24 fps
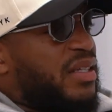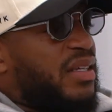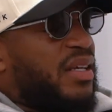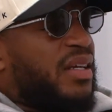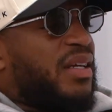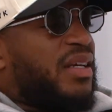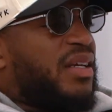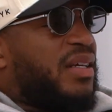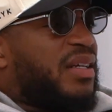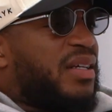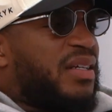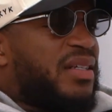
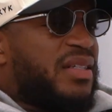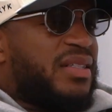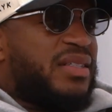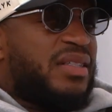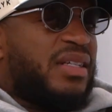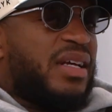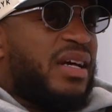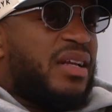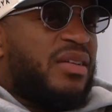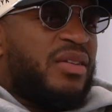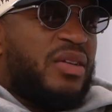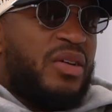
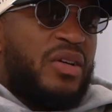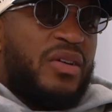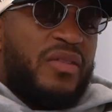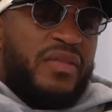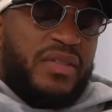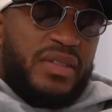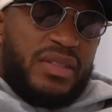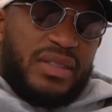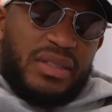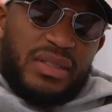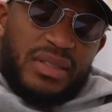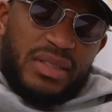It's not
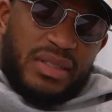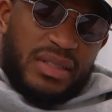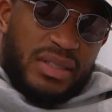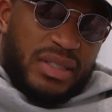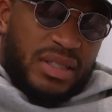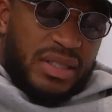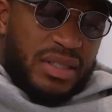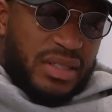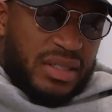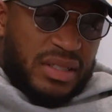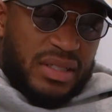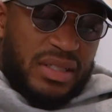nervous. Yeah.
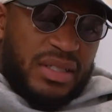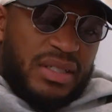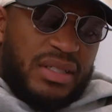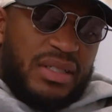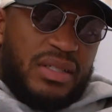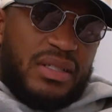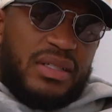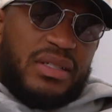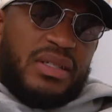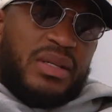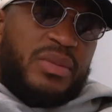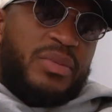
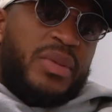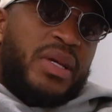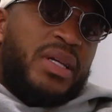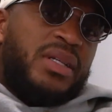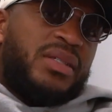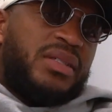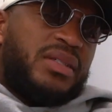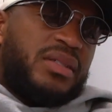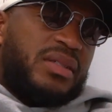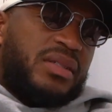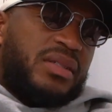It's I'm anxious.